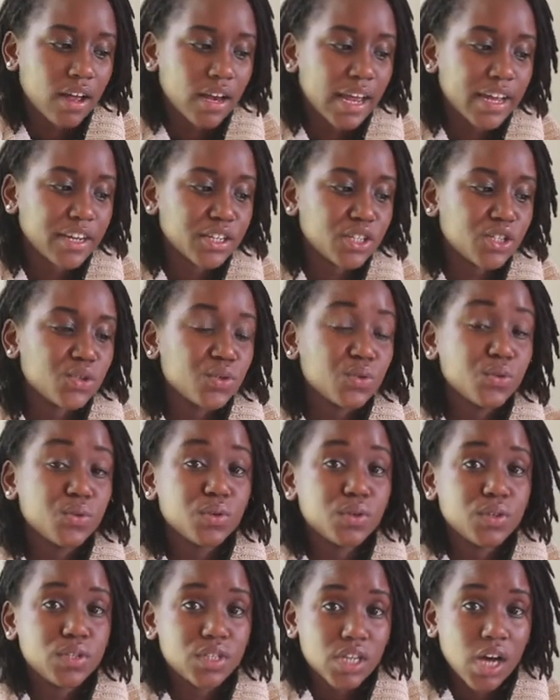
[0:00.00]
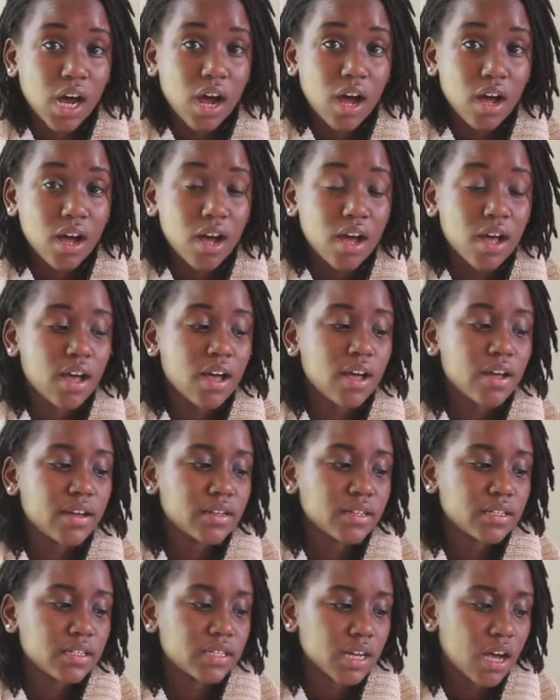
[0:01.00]
Line 2, ta,
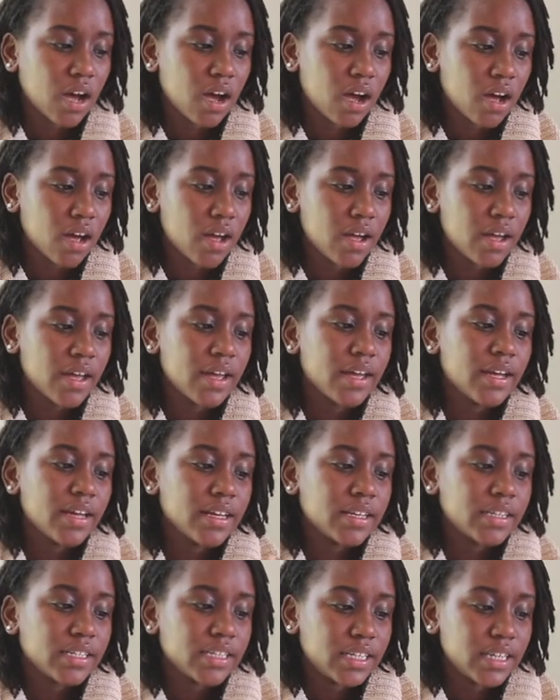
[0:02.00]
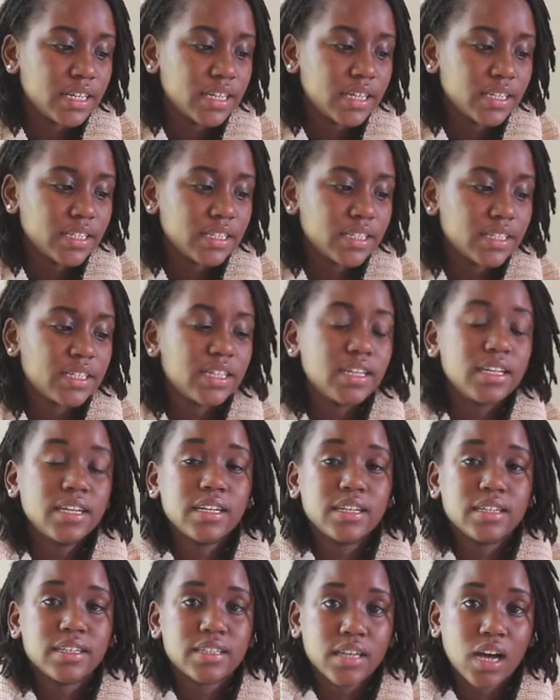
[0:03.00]
ta, ti, ti,
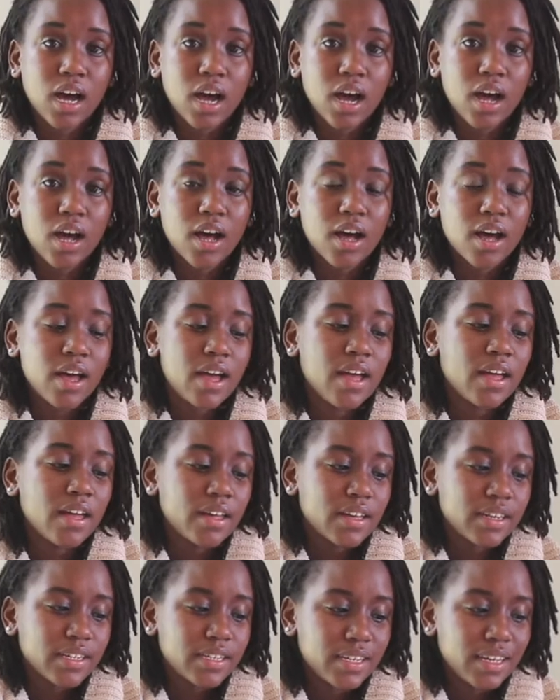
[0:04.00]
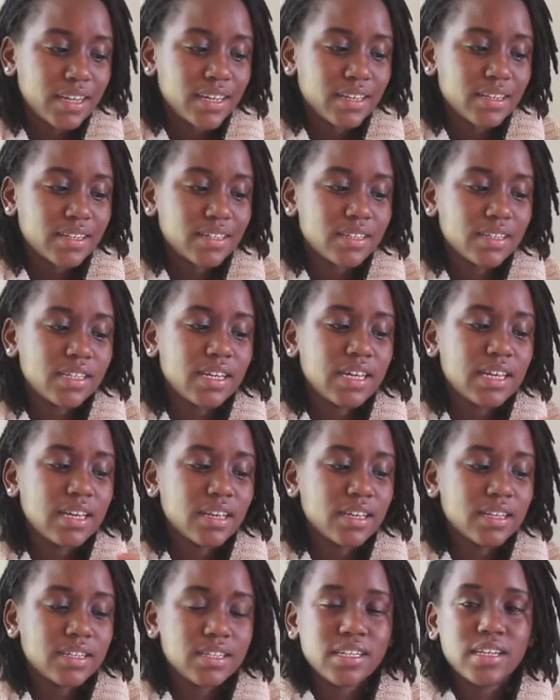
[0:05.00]
ta, ti, ti,
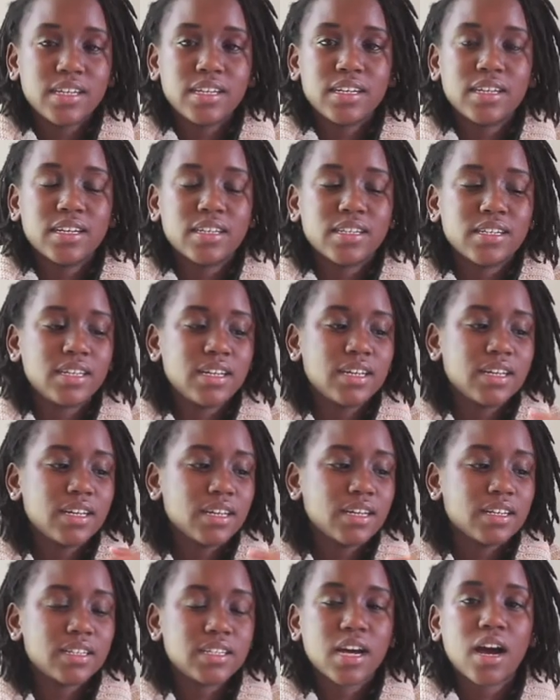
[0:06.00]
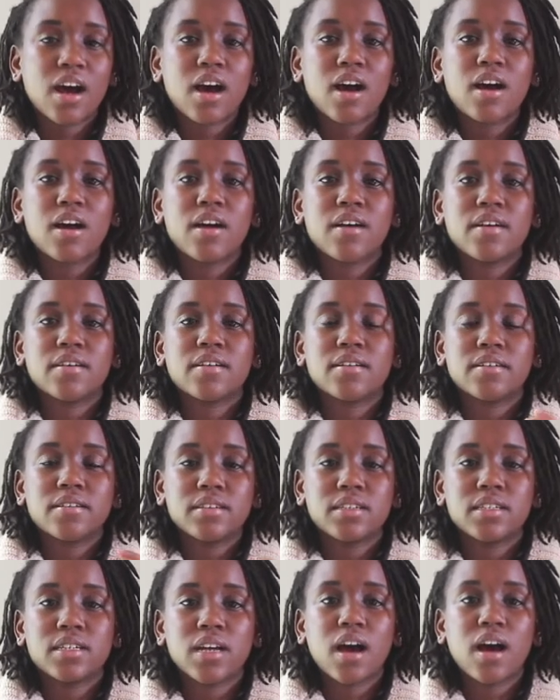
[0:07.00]
ti, ti, ta,
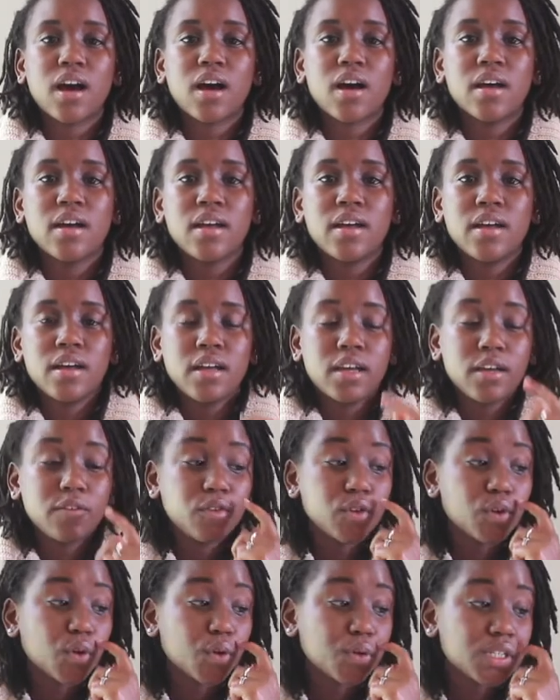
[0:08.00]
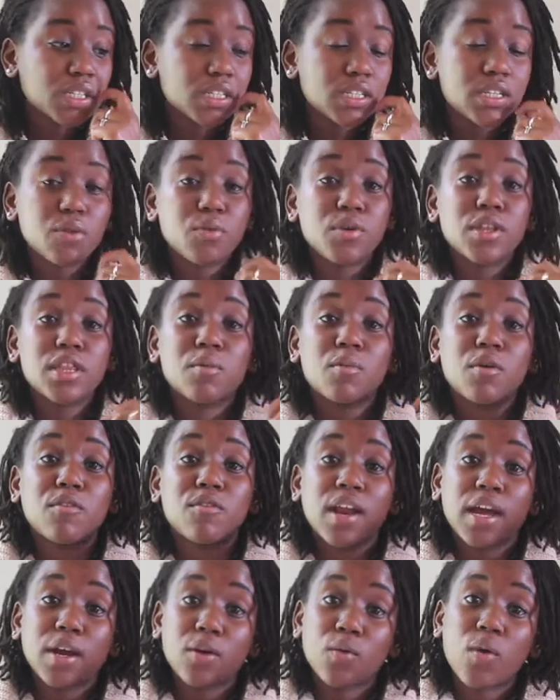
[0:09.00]
ta. If you notice, the rhythm of
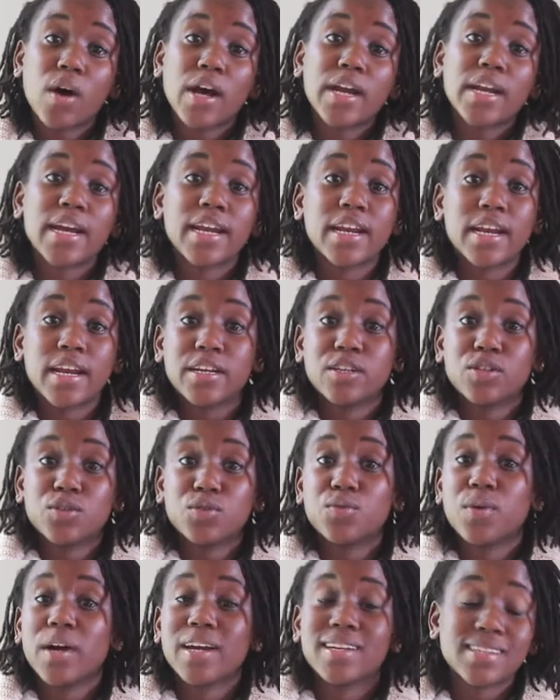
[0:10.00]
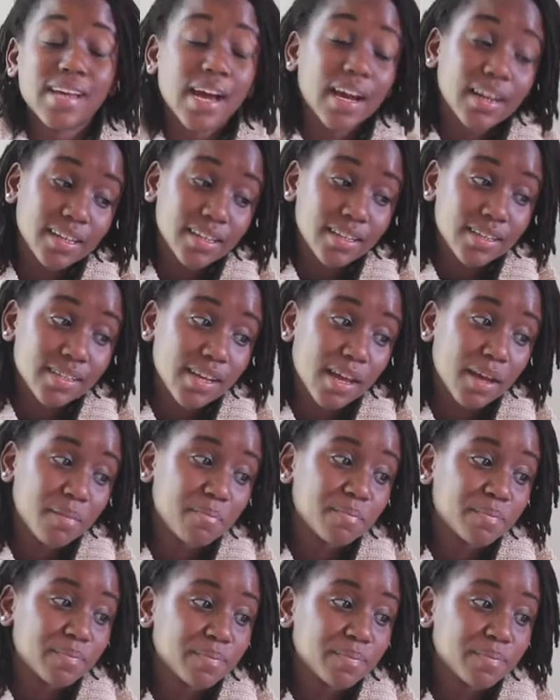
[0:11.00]
line 1 and line 2 are exactly the same.